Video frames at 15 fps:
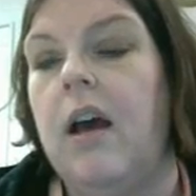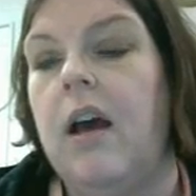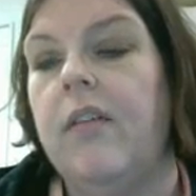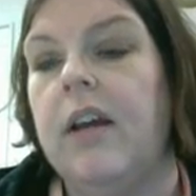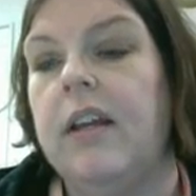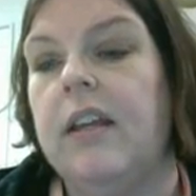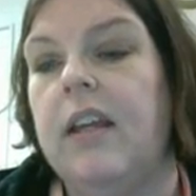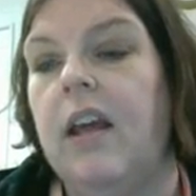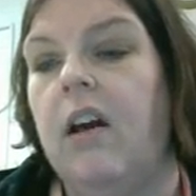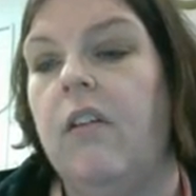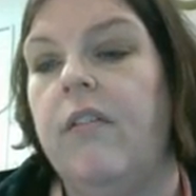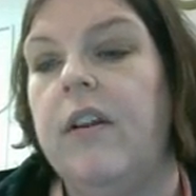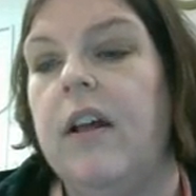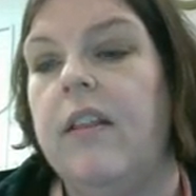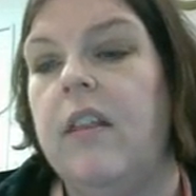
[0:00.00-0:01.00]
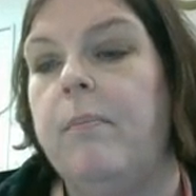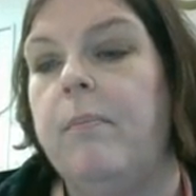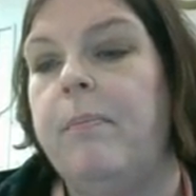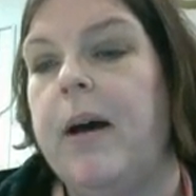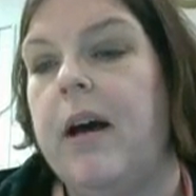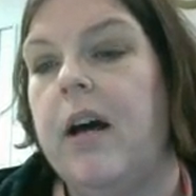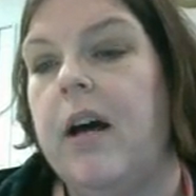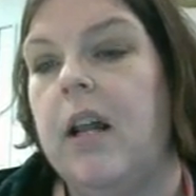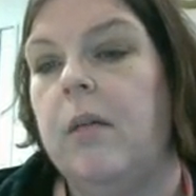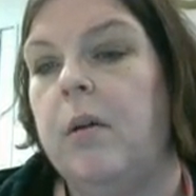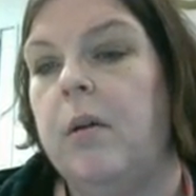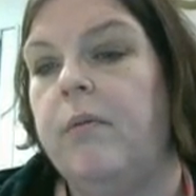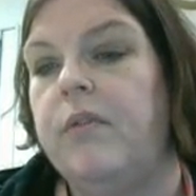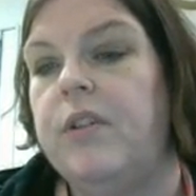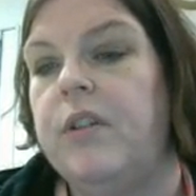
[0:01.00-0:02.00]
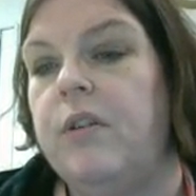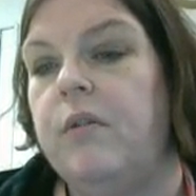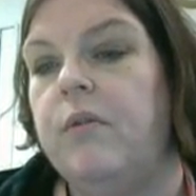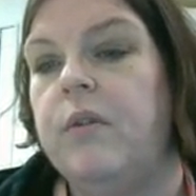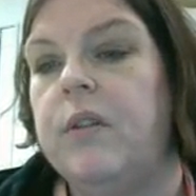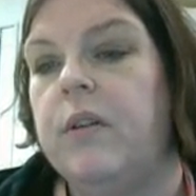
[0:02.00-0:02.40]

I've got Kelvin on the bottom of 2,